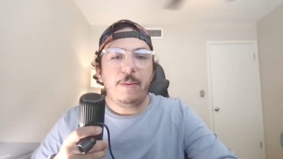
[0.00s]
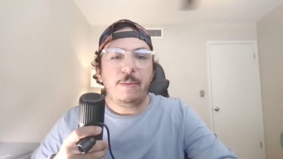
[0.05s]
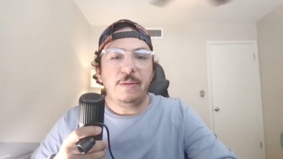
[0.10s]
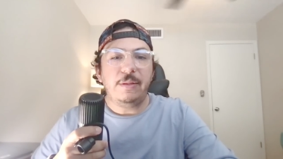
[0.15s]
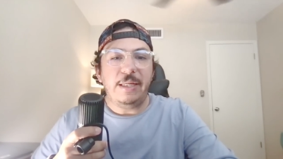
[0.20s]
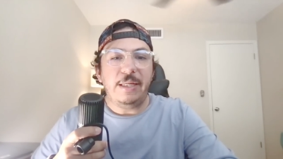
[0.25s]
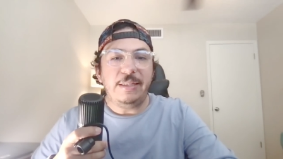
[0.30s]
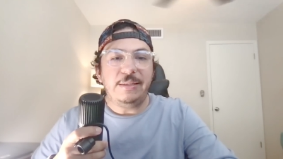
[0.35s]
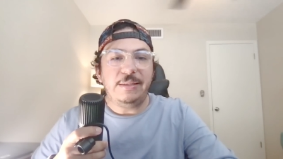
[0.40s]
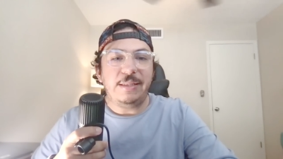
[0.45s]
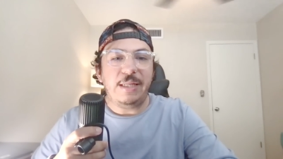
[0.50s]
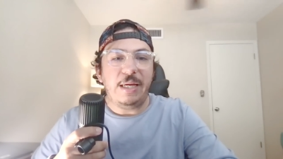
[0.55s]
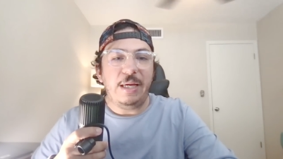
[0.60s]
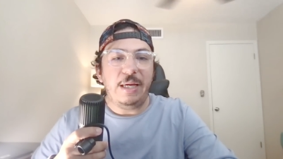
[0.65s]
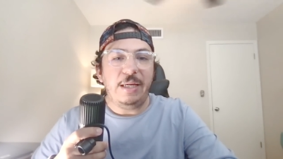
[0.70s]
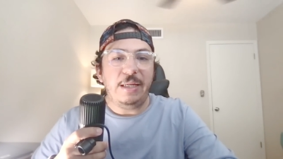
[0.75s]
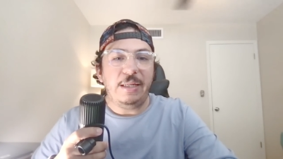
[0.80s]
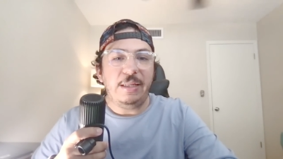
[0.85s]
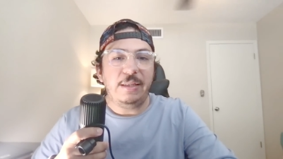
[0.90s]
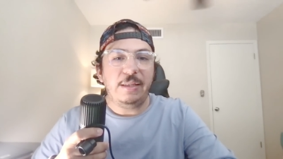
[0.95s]
they
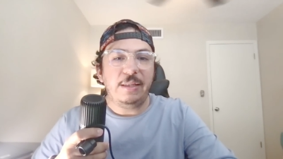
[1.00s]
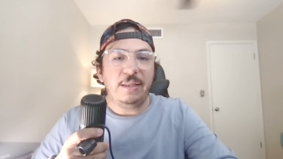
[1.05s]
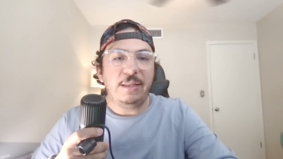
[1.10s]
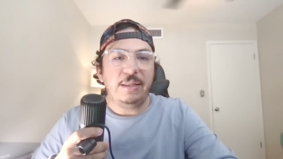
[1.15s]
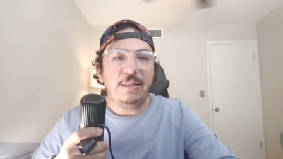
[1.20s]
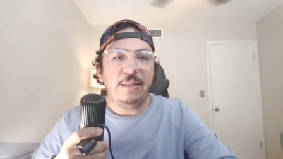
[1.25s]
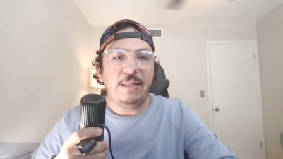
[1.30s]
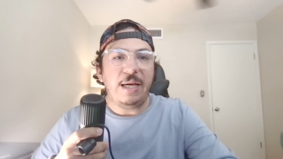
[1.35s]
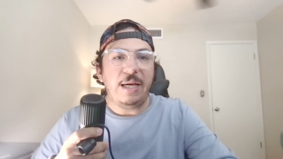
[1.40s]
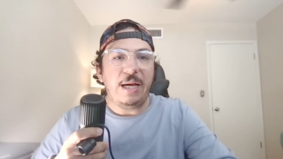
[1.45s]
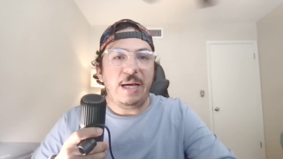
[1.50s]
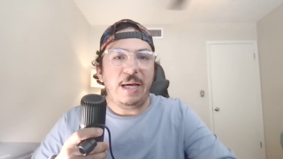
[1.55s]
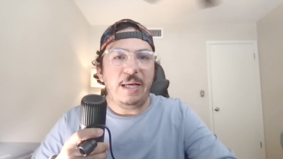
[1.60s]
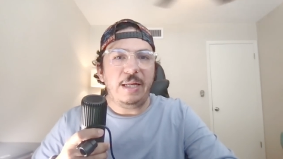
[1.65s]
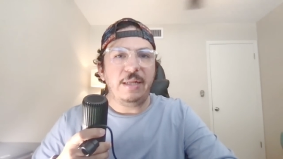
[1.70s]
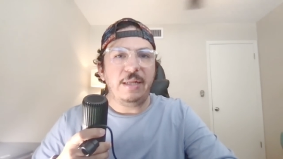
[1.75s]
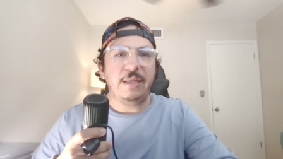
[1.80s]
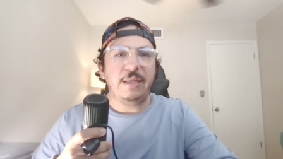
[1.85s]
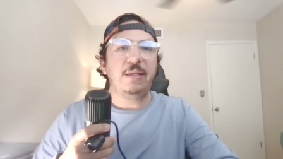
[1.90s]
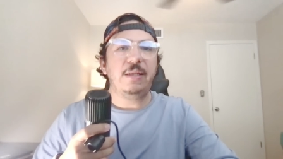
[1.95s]
say that
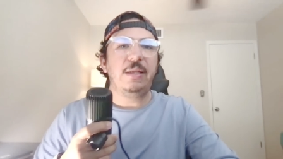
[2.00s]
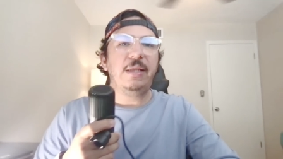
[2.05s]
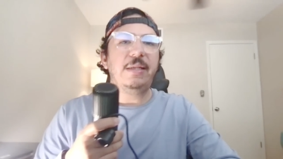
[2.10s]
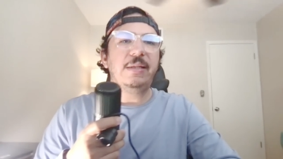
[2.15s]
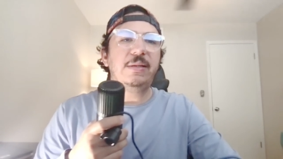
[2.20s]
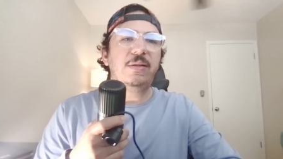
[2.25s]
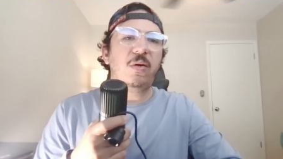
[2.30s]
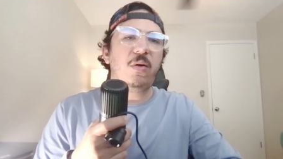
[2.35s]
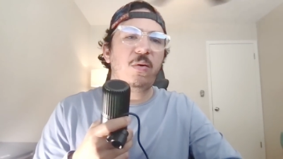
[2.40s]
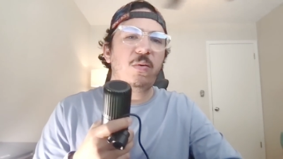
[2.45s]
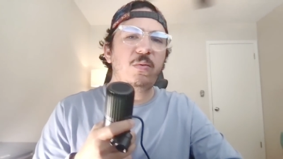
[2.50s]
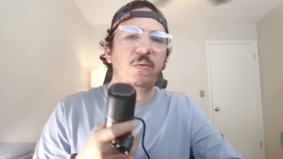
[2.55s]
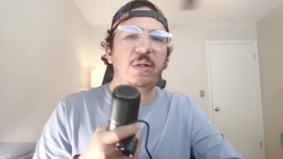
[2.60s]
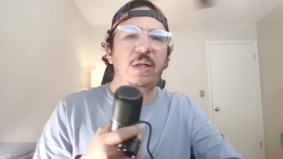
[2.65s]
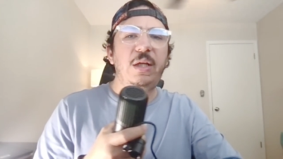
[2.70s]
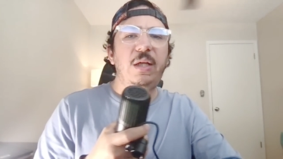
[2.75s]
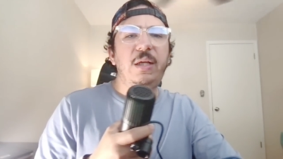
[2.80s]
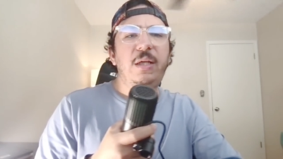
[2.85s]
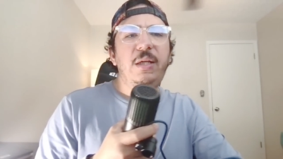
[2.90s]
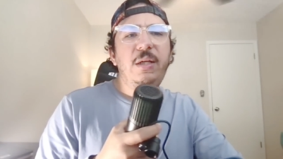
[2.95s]
he's not only